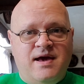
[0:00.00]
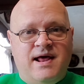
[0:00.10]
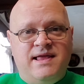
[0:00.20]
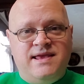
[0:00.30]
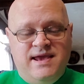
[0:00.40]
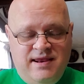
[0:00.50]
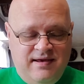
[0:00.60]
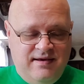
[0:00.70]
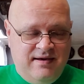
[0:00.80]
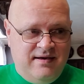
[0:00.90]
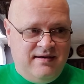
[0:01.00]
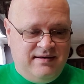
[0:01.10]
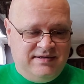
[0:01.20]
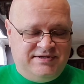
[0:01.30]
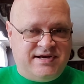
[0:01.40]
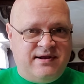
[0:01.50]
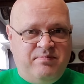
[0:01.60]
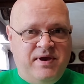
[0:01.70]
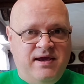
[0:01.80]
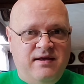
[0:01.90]
And I need
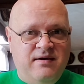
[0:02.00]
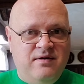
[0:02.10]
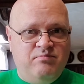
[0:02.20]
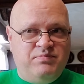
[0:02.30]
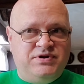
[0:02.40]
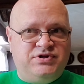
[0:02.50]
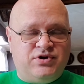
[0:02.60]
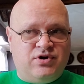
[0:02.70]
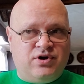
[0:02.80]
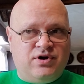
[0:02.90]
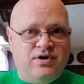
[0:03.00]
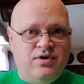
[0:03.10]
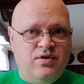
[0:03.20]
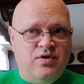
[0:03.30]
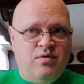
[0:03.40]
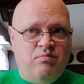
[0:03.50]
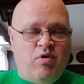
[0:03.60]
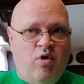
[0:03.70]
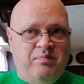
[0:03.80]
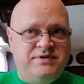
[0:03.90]
Centipede, Berzerk,
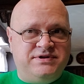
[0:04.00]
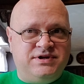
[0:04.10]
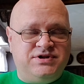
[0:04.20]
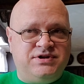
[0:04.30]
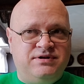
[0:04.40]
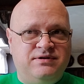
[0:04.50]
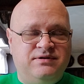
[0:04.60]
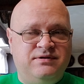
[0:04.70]
Pole Position.